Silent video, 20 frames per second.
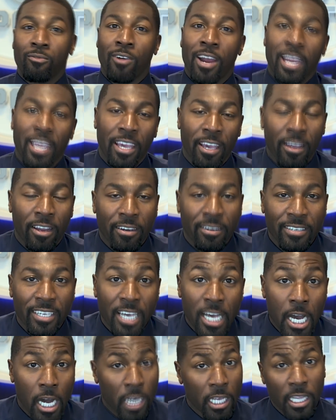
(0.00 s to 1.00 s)
right here.
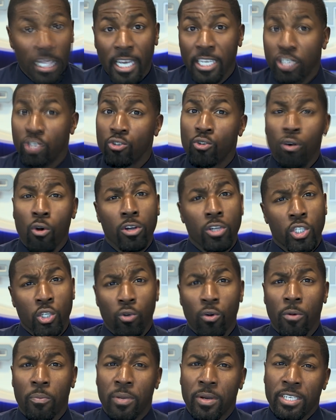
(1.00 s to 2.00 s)
Unless you're going
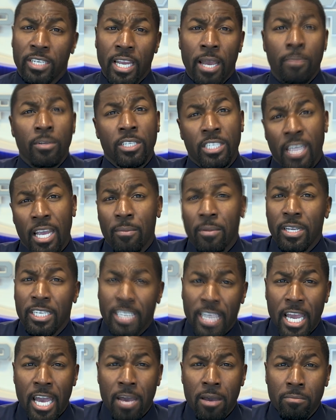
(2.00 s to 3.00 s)
to a pajama jammy
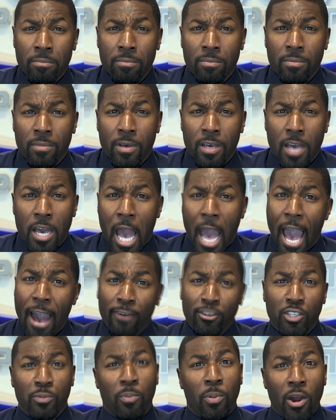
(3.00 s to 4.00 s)
jam,
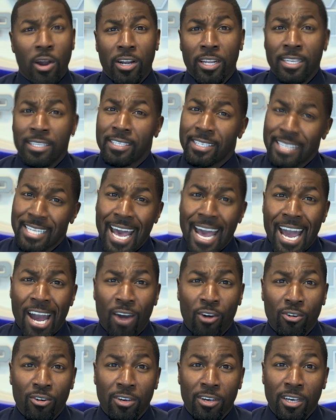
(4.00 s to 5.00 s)
house party
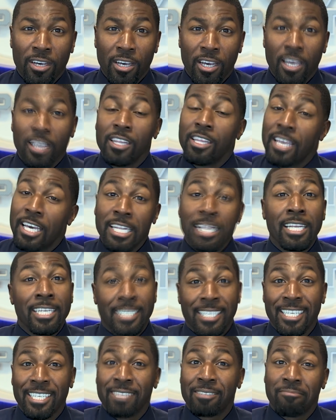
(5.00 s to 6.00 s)
style, then
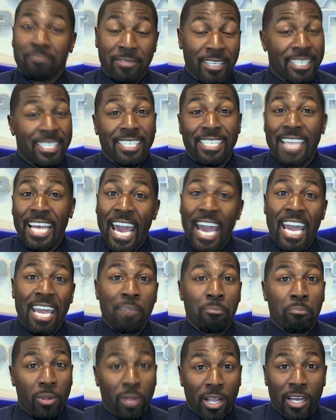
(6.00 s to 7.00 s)
this is A+.